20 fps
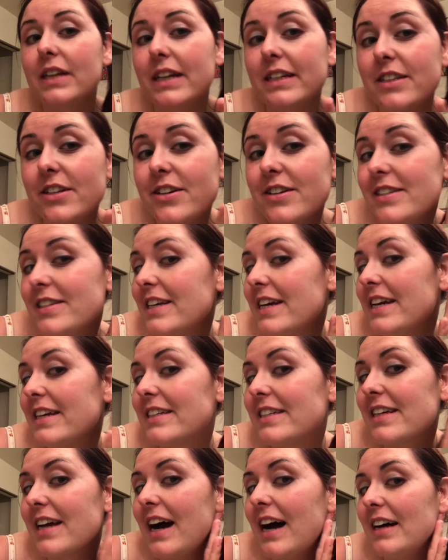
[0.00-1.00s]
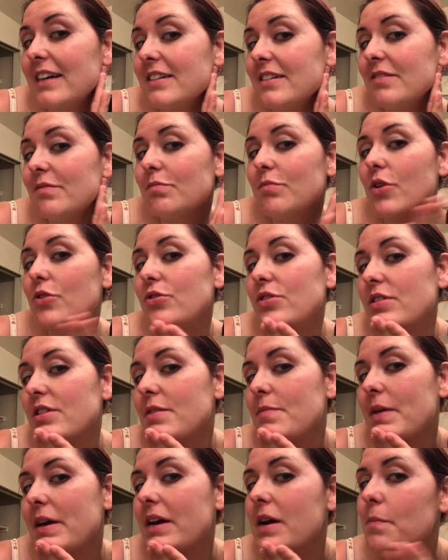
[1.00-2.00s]
As you can see, it's gotten most of the
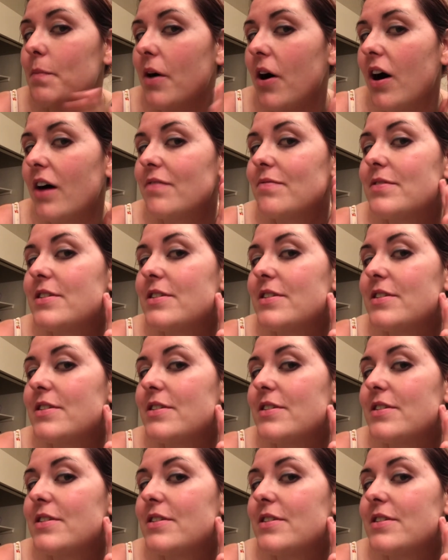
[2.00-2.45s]
makeup off,